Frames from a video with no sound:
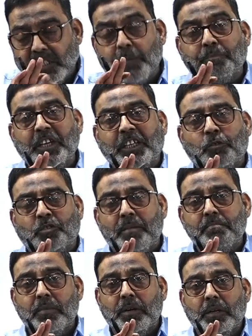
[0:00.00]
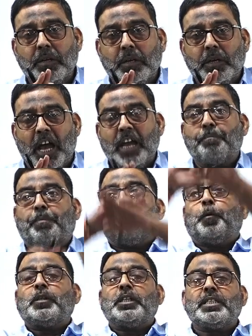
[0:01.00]
something to them, and
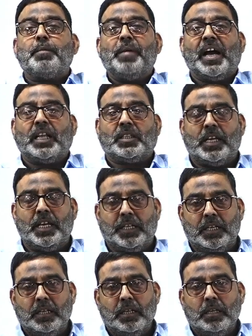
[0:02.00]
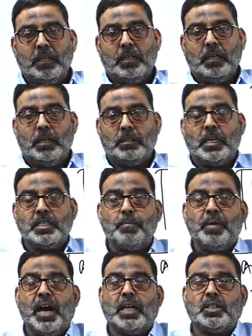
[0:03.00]
proposes the mega theory There is a
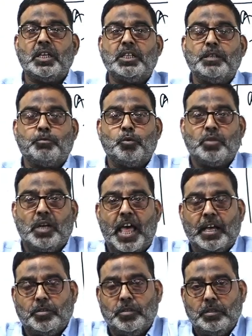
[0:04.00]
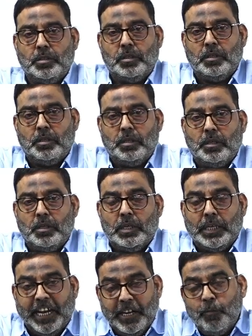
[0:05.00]
mega theory of social action,
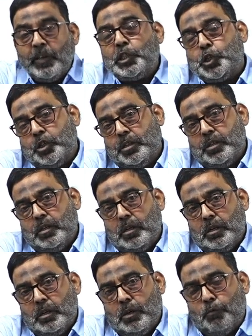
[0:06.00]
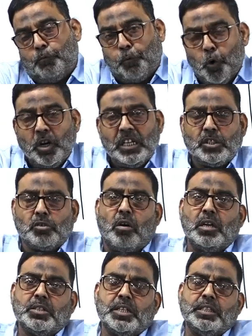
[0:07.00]
in which 4
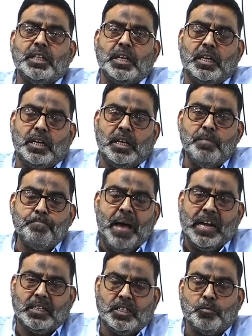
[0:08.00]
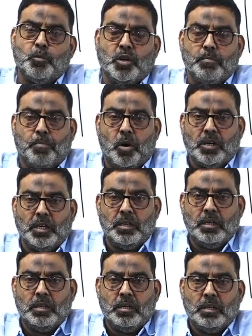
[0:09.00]
scholars and their impact is more important.
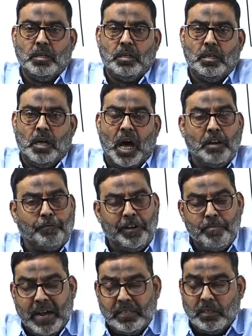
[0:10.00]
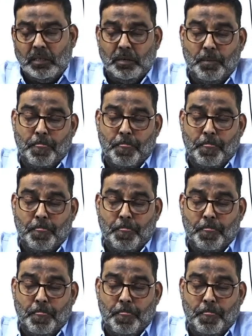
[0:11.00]
Alfred Marshall,